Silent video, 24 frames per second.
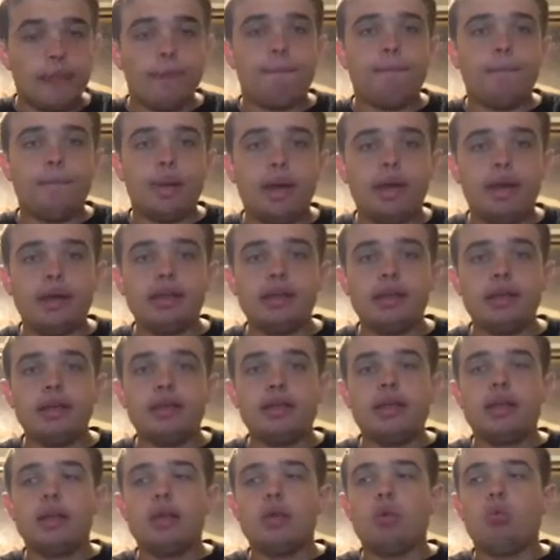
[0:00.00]
But
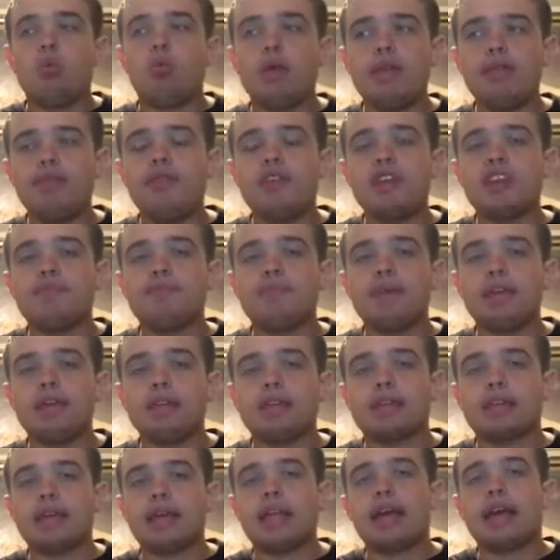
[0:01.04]
with this being
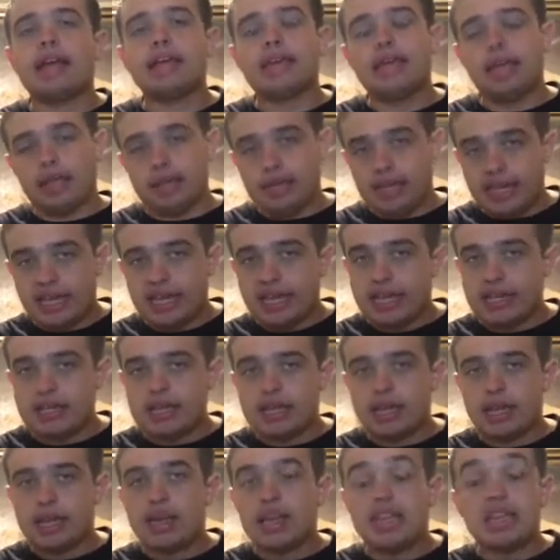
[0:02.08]
said, again, like I
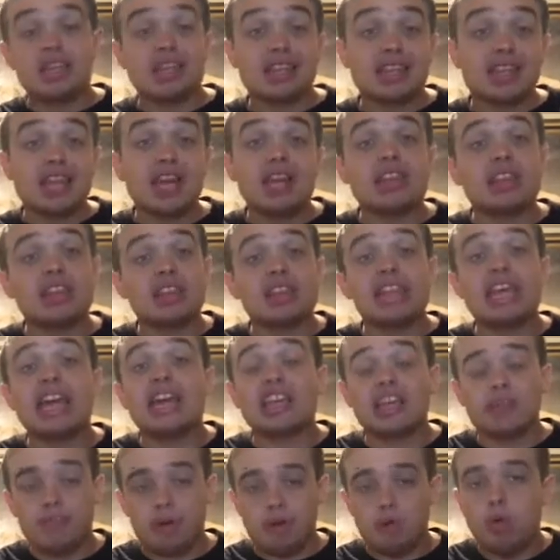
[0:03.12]
said, it sucks that the
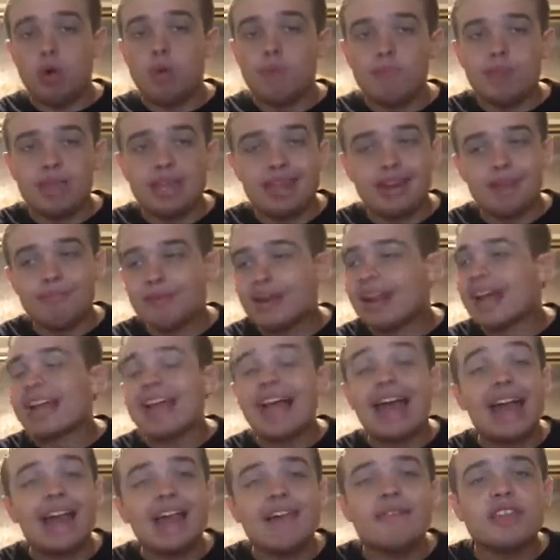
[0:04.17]
X-Men won't be in it. But I
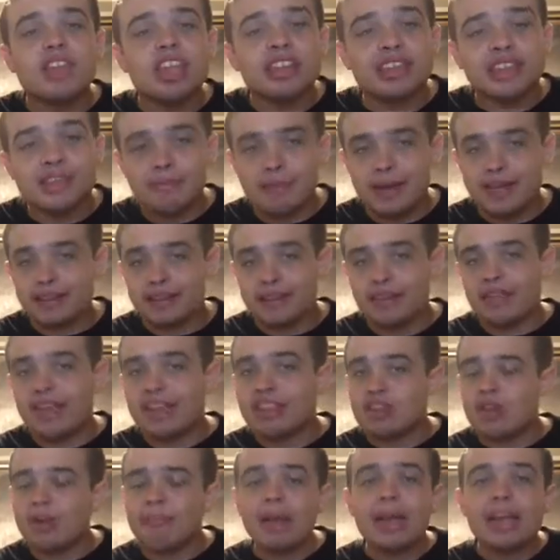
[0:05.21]
kind of expected
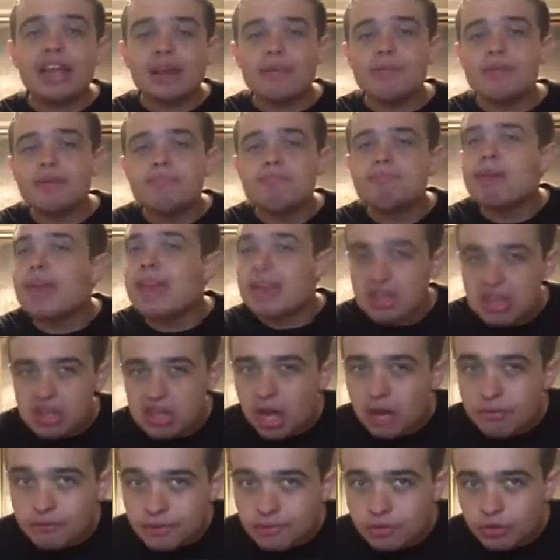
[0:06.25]
that. So I'm not going to be pissed
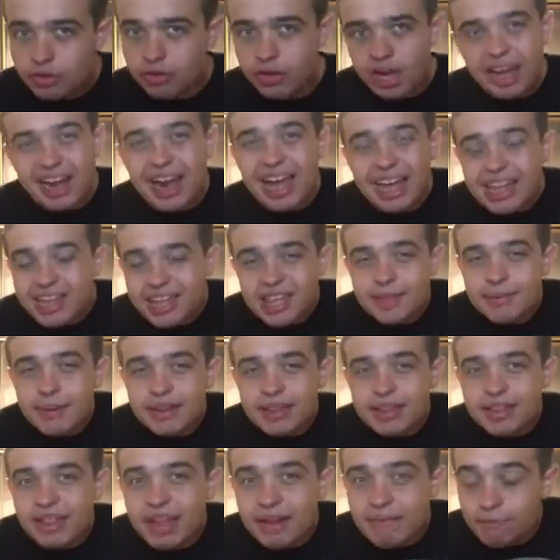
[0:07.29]
off if they're not. I
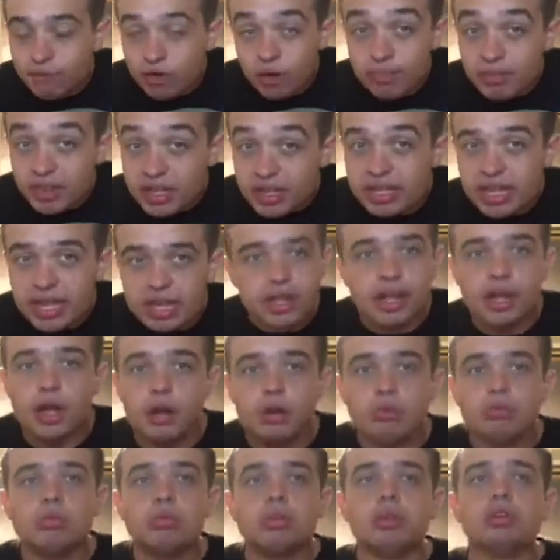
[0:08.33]
expected that from the
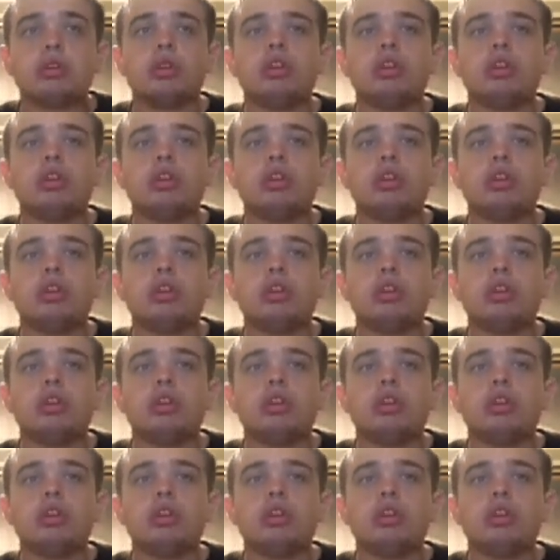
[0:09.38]
get-go.